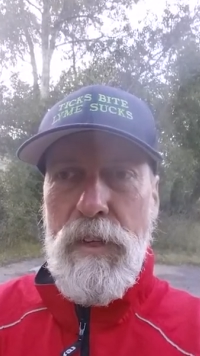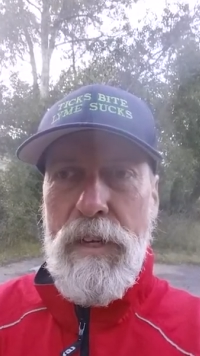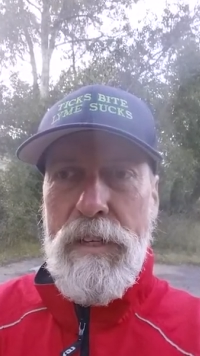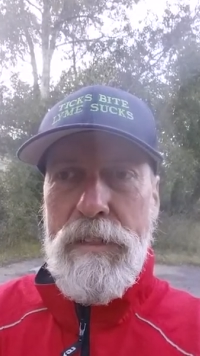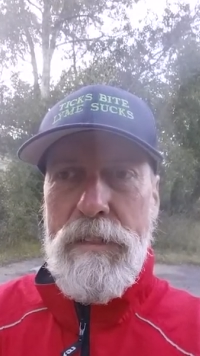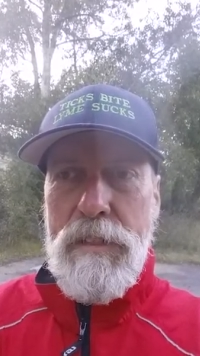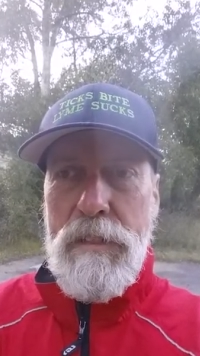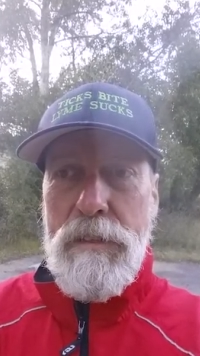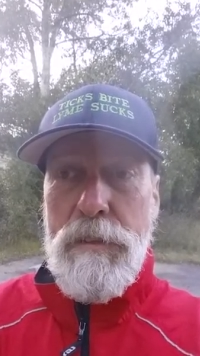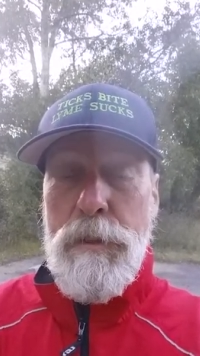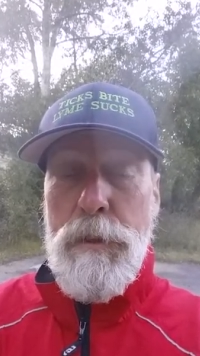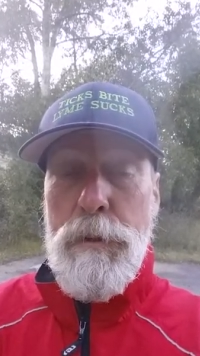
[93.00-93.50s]

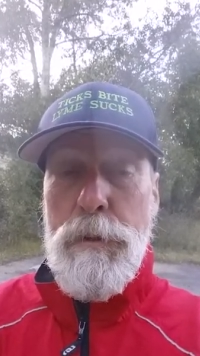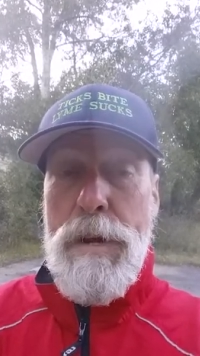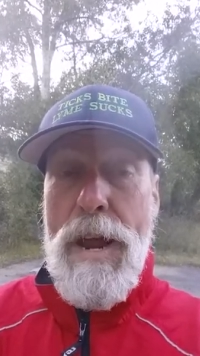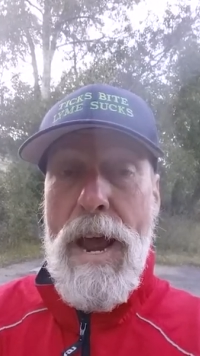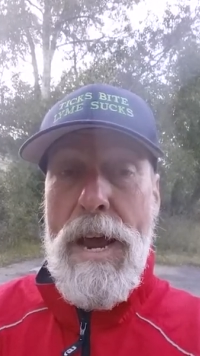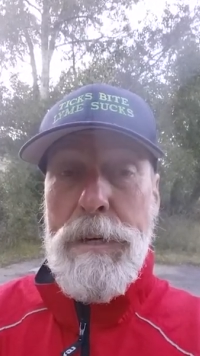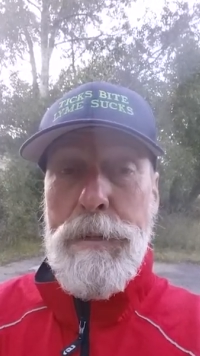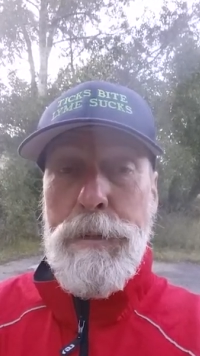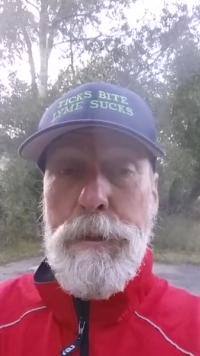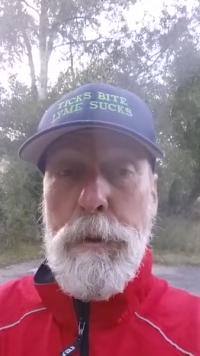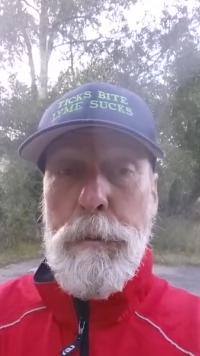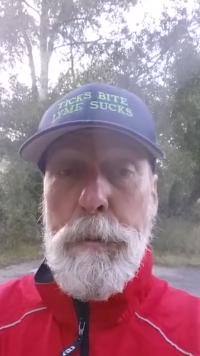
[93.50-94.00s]
It's a new
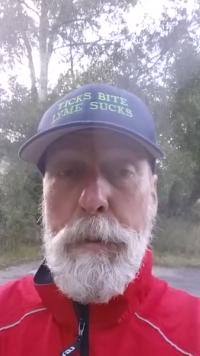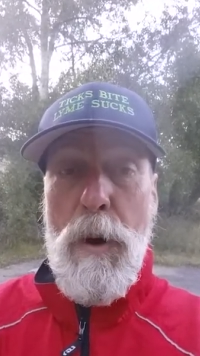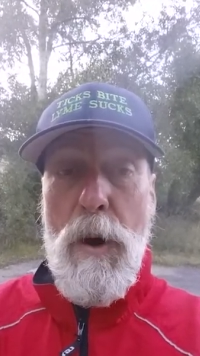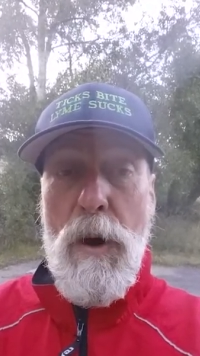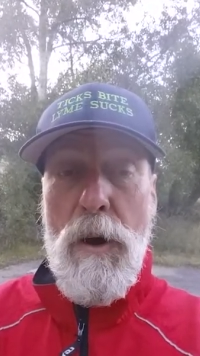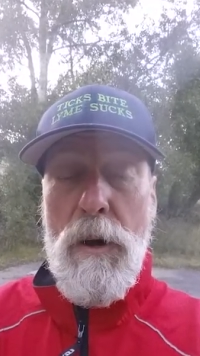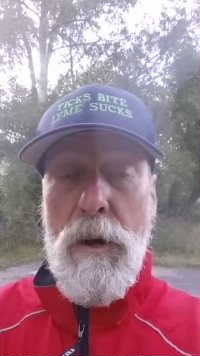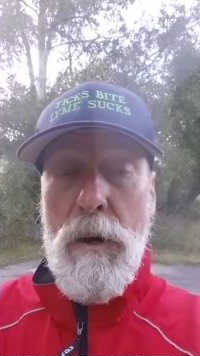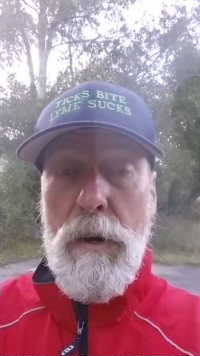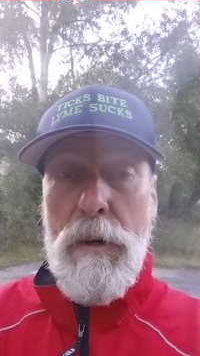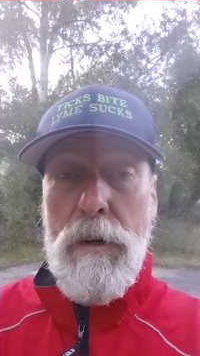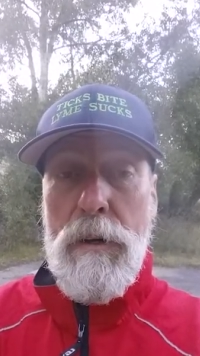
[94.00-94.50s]
national
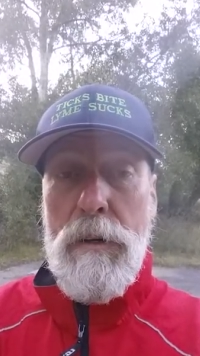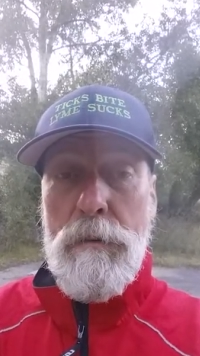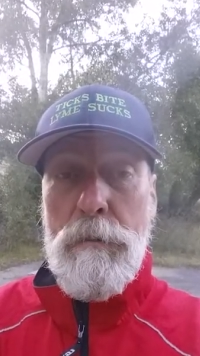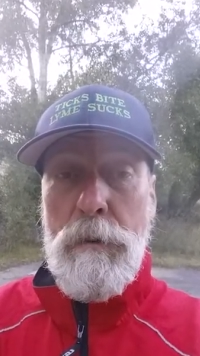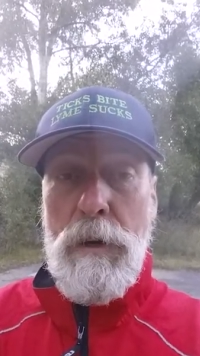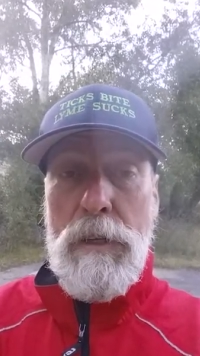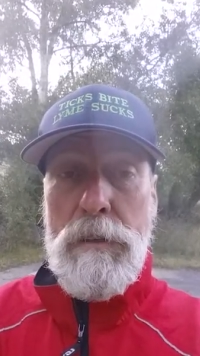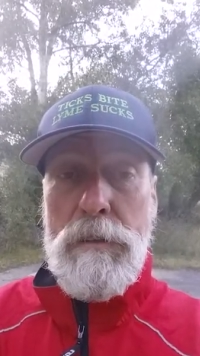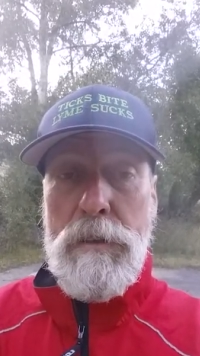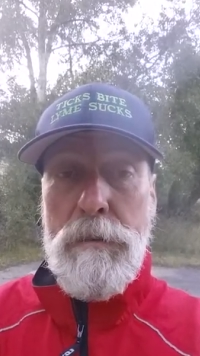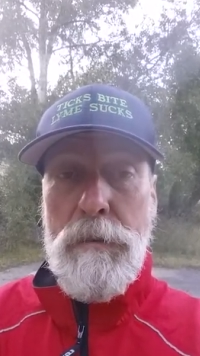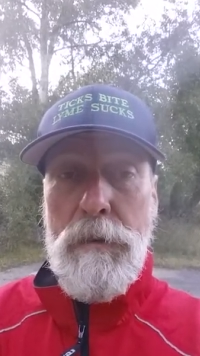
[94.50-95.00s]
park,
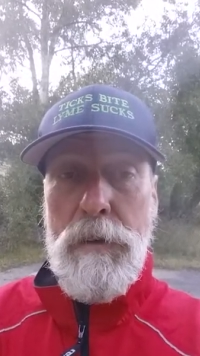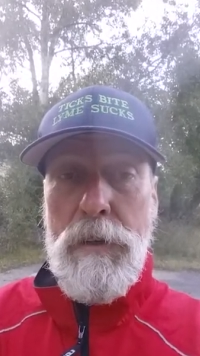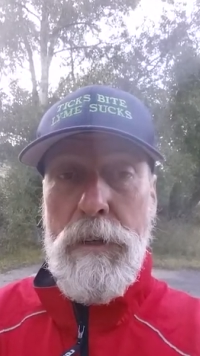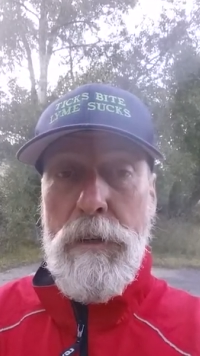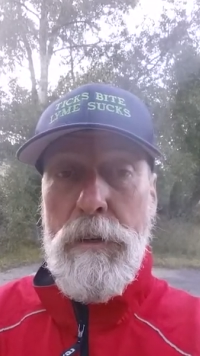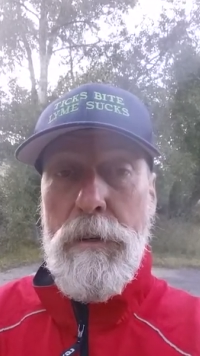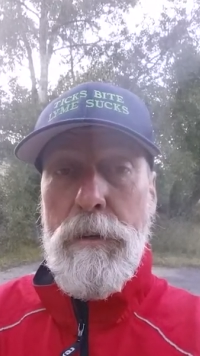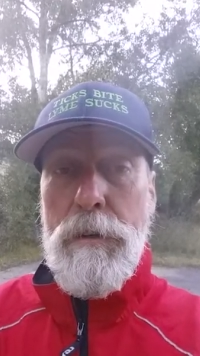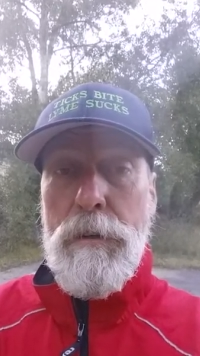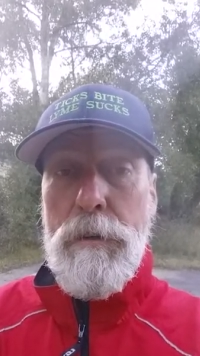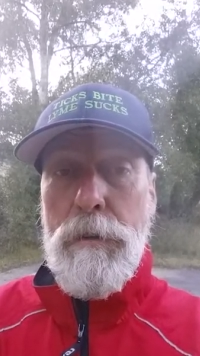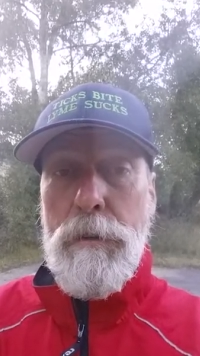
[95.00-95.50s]
relatively
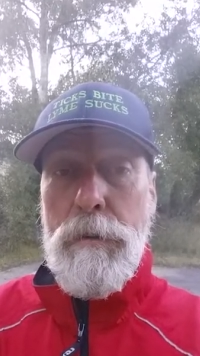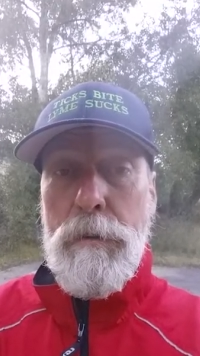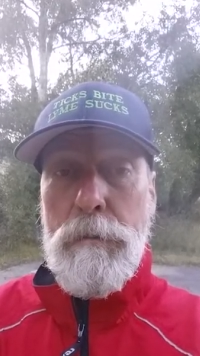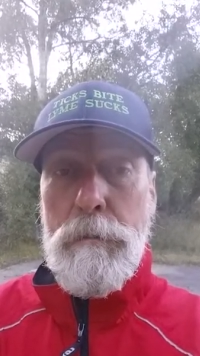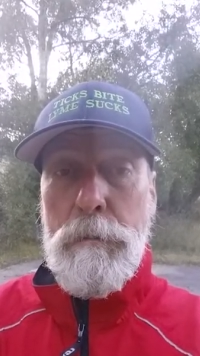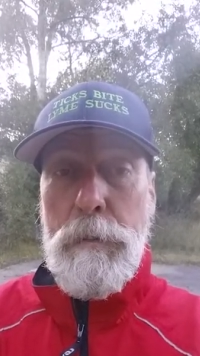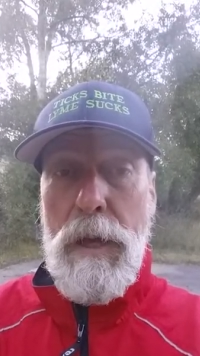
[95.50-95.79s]
new.